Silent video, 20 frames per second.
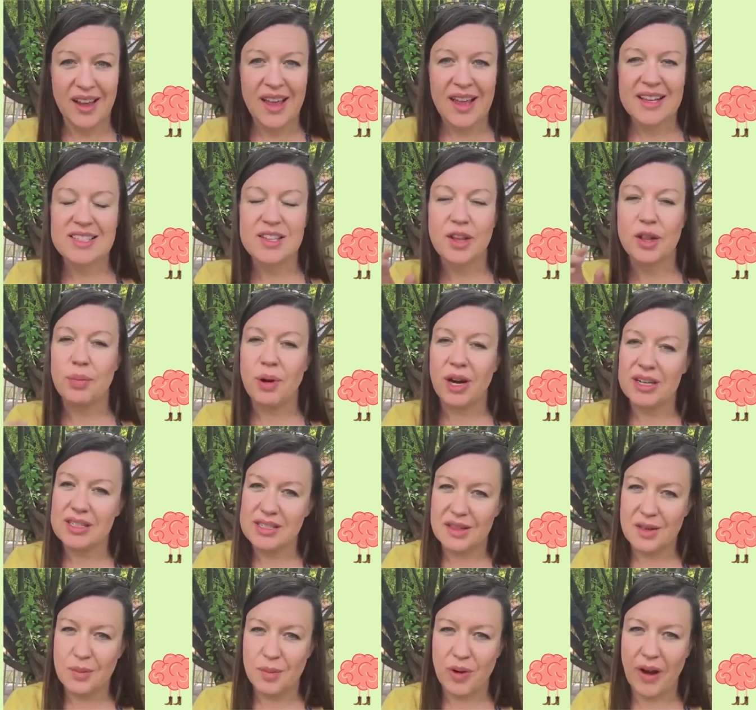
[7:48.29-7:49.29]
So the parts
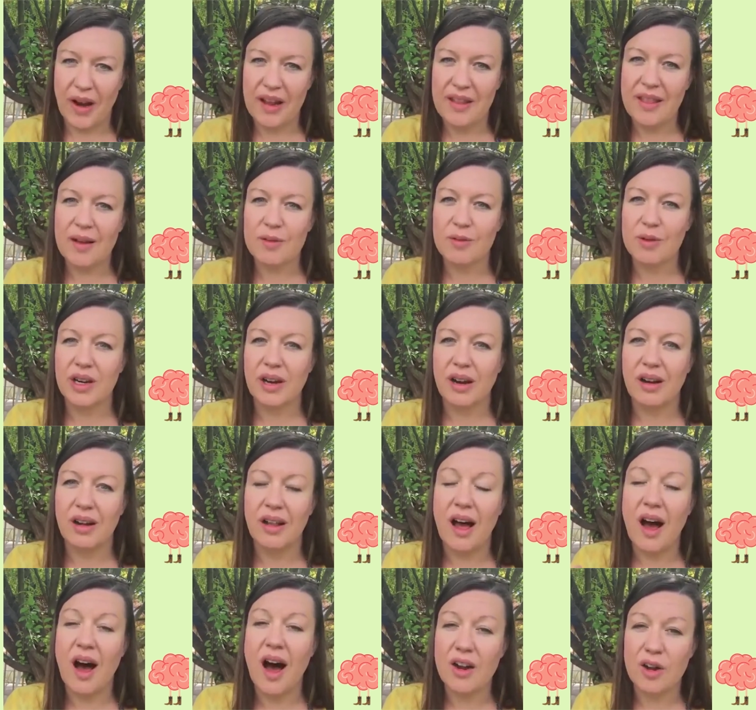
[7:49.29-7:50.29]
of the brain that recall
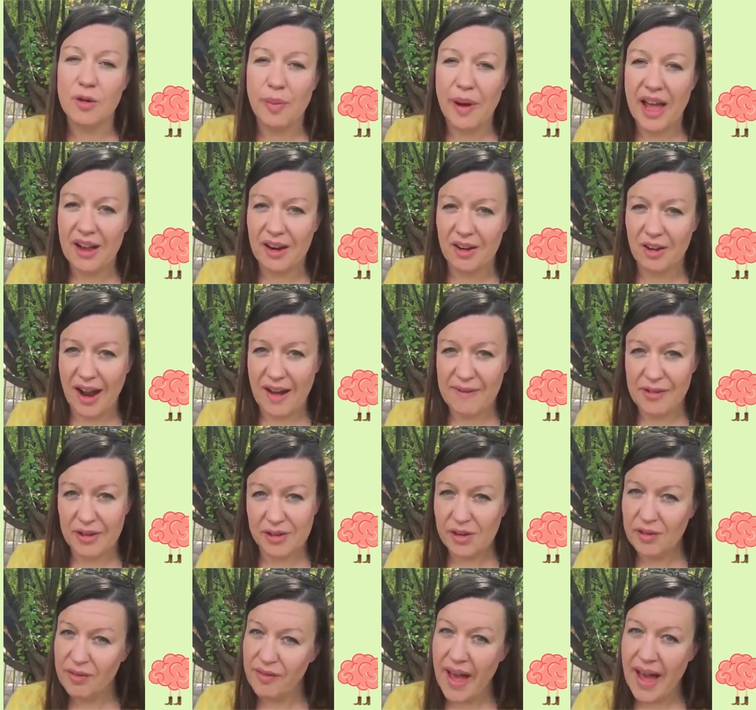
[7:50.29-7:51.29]

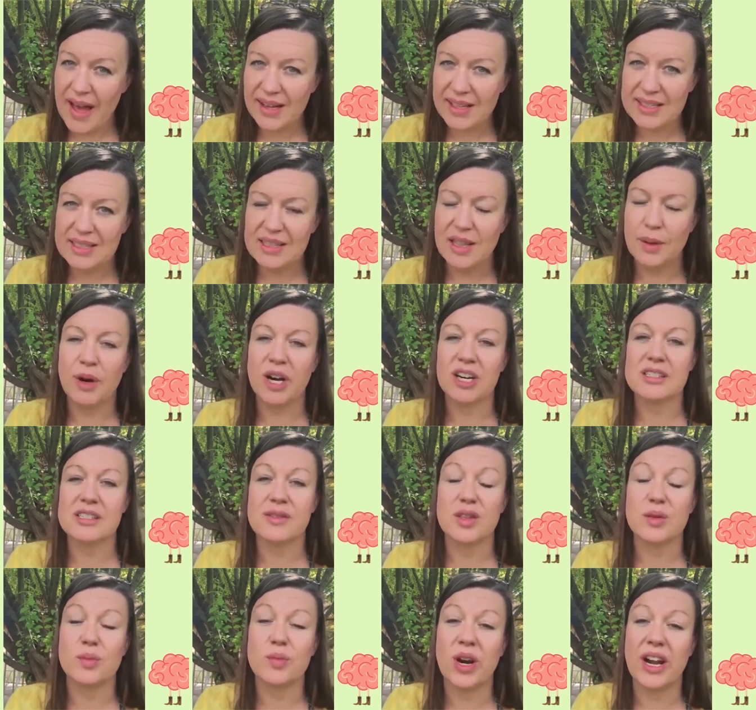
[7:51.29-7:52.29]
autobiographical facts, the parts of
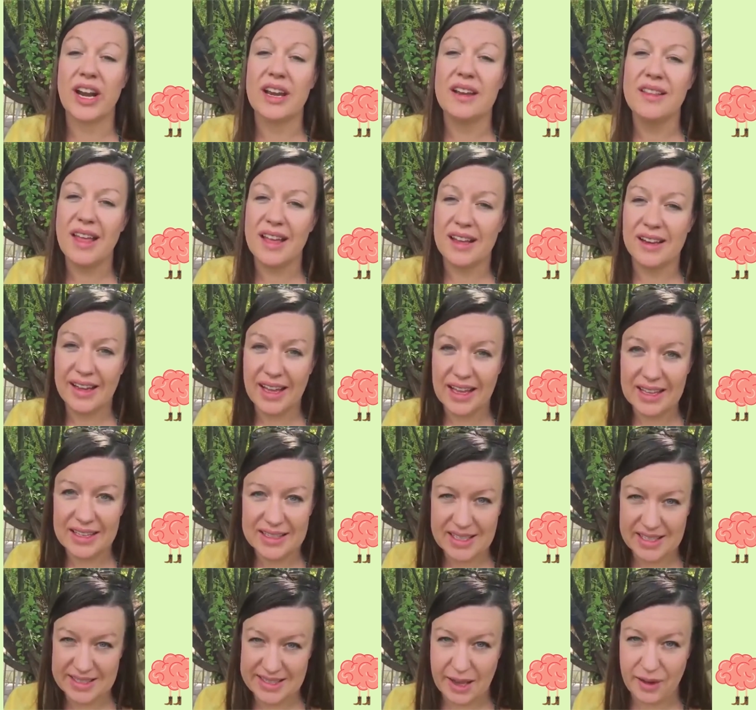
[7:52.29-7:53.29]
the brain that get
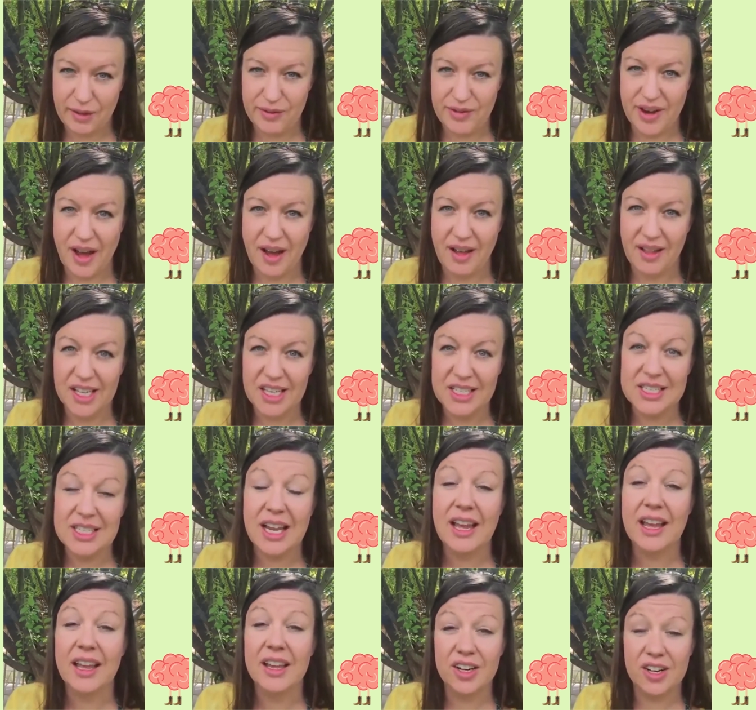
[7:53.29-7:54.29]
into self-knowledge
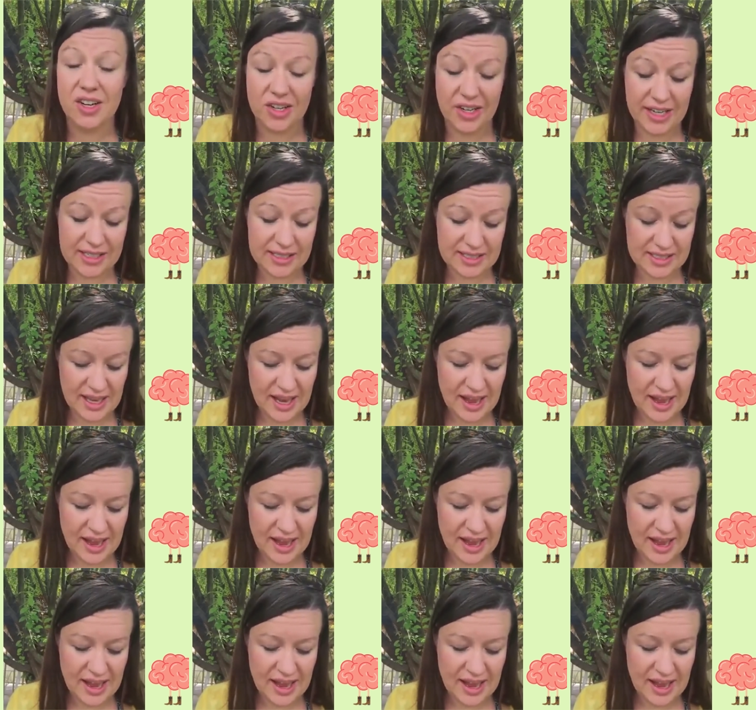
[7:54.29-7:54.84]
increase.